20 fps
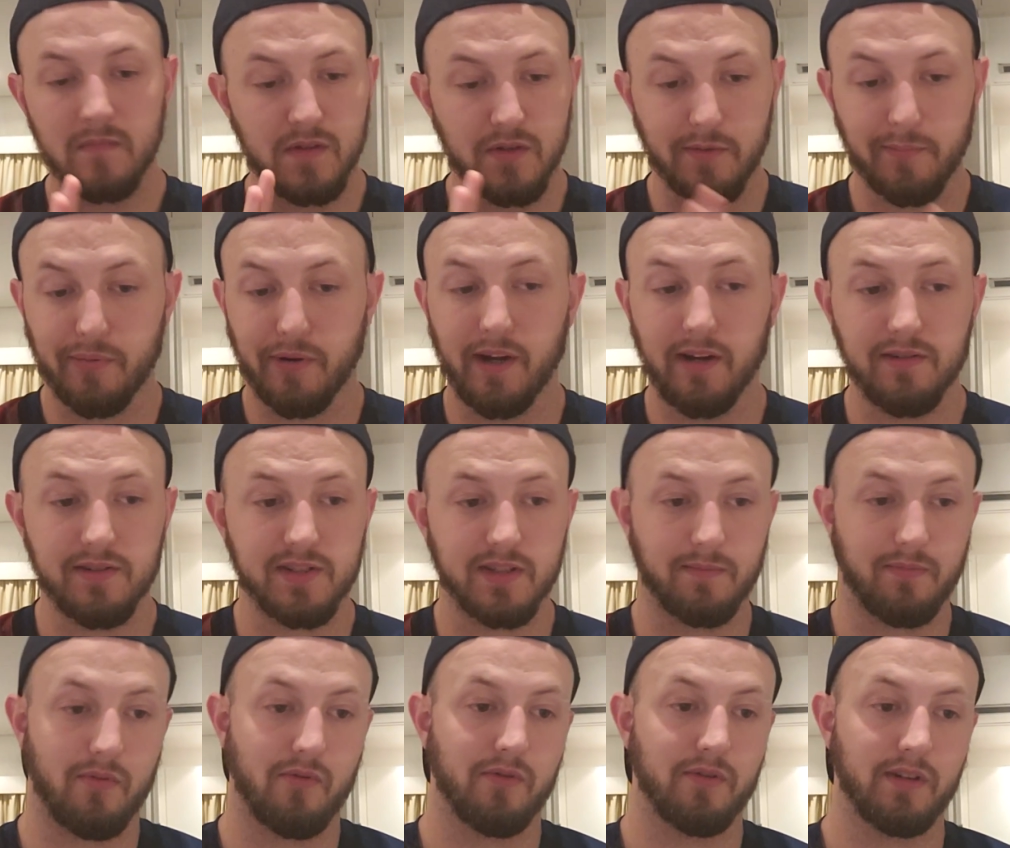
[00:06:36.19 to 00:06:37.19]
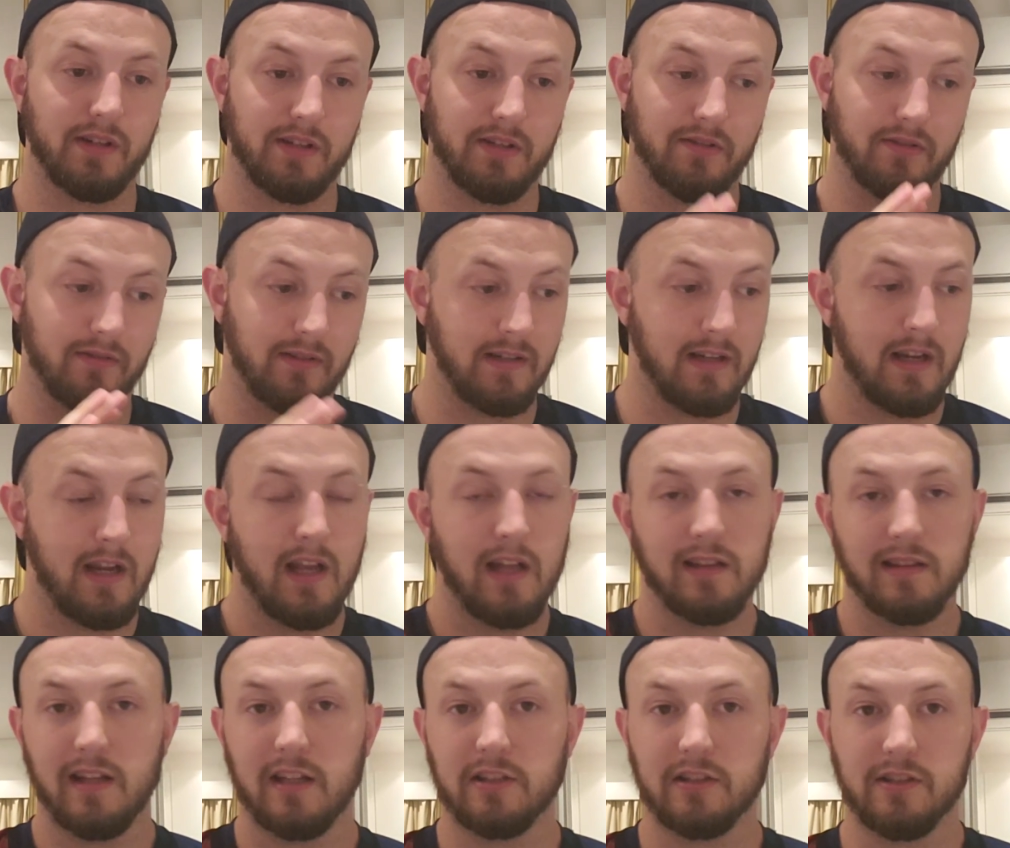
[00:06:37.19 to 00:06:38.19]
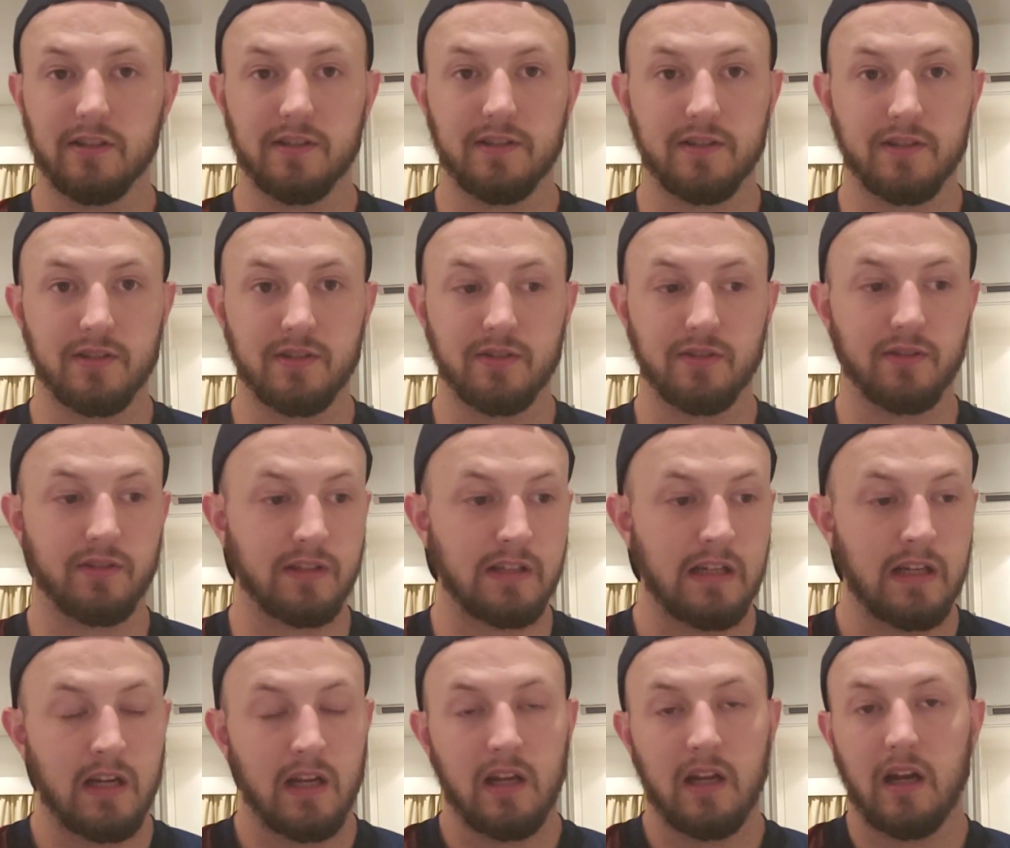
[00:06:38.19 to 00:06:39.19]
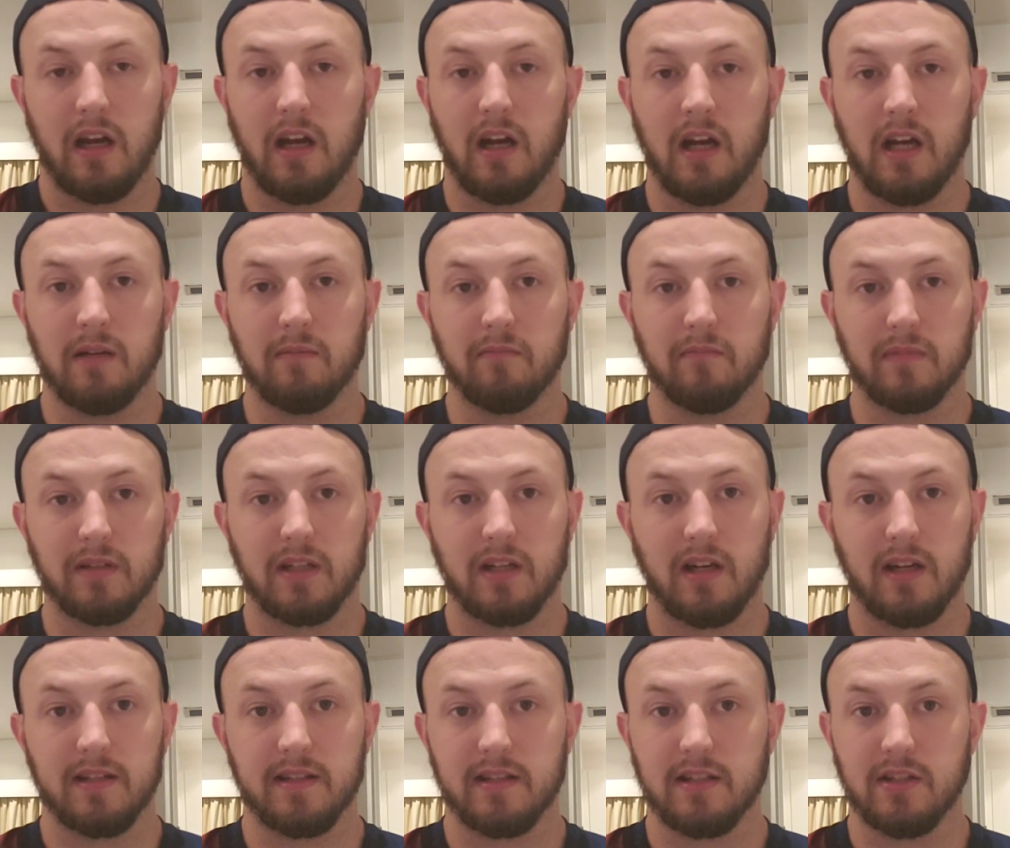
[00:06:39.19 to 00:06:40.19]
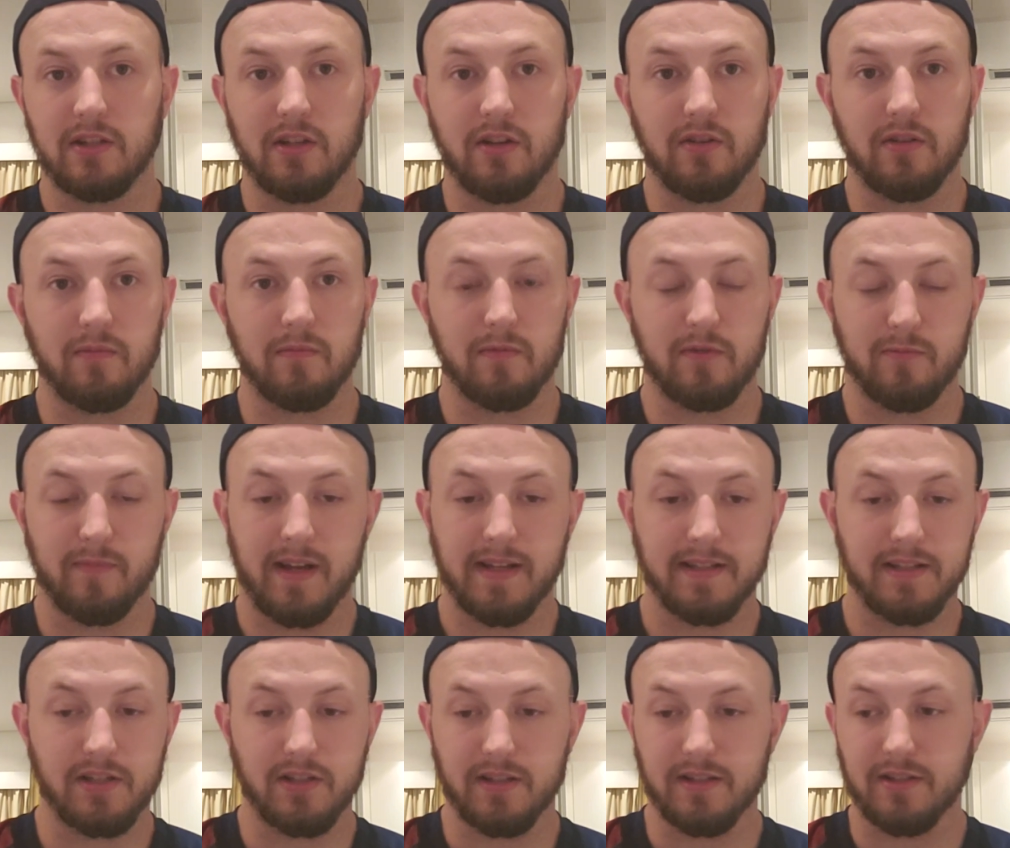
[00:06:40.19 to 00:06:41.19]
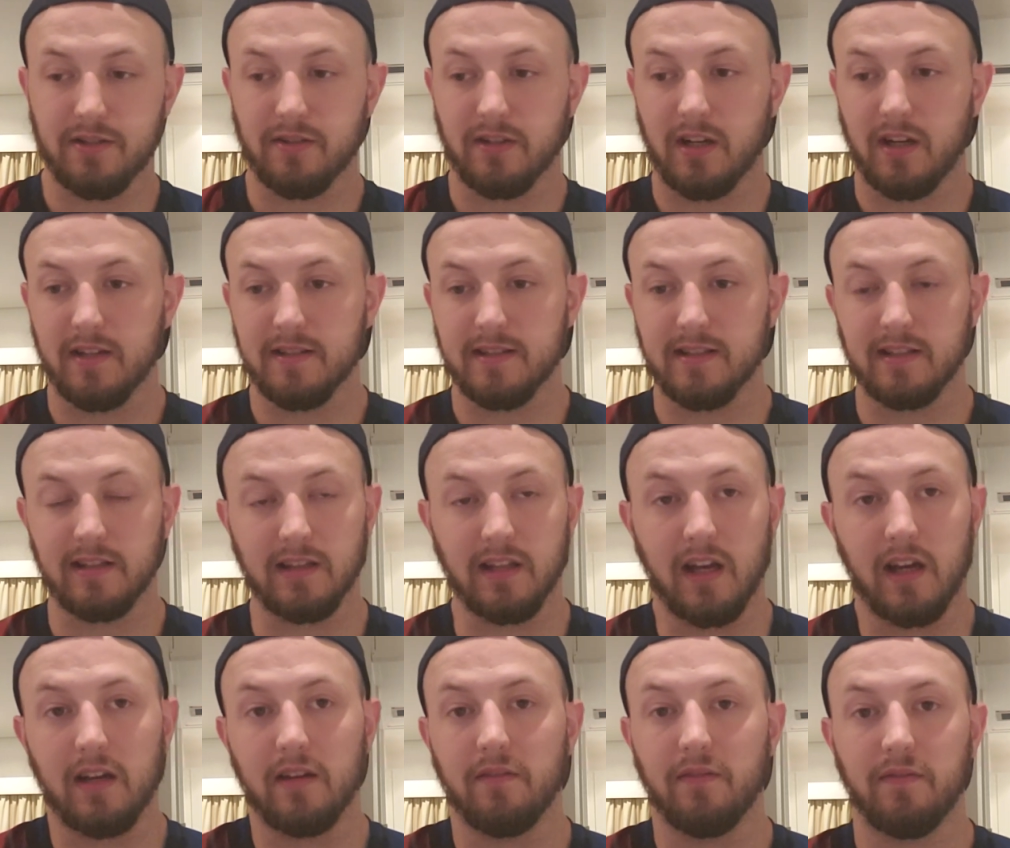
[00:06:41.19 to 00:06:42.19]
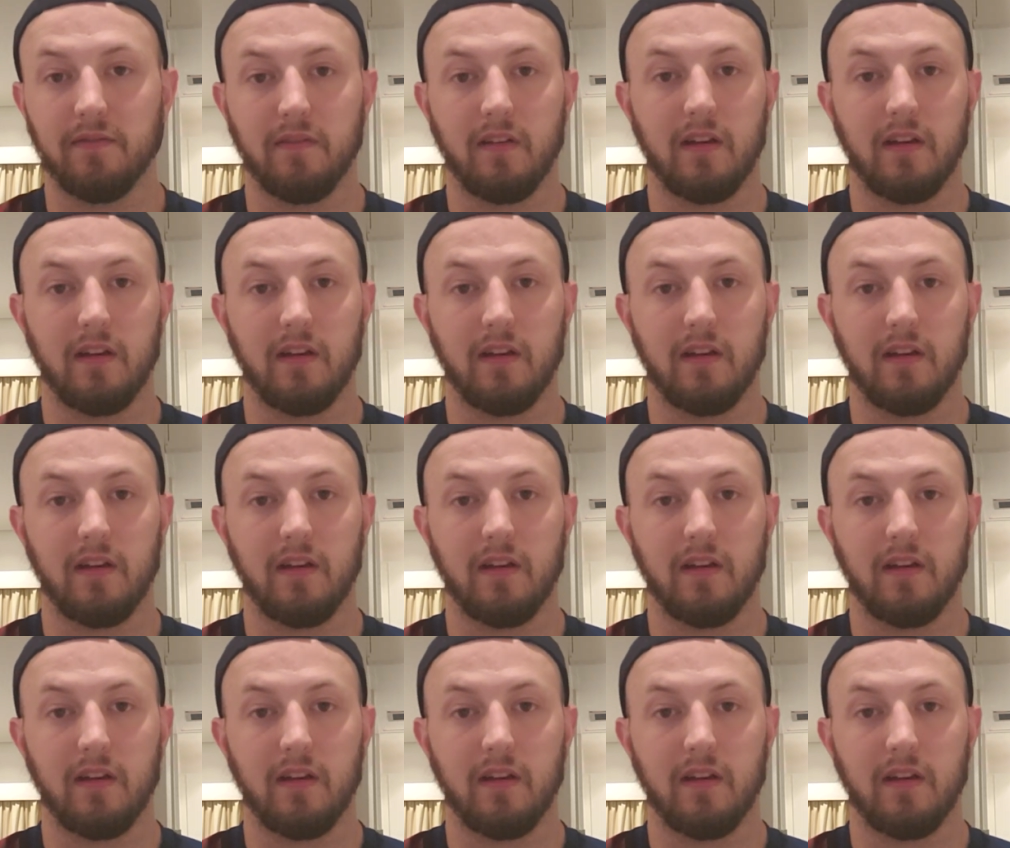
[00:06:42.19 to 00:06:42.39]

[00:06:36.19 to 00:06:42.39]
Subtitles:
your prayers, support, your letters, your your messages, your constant love.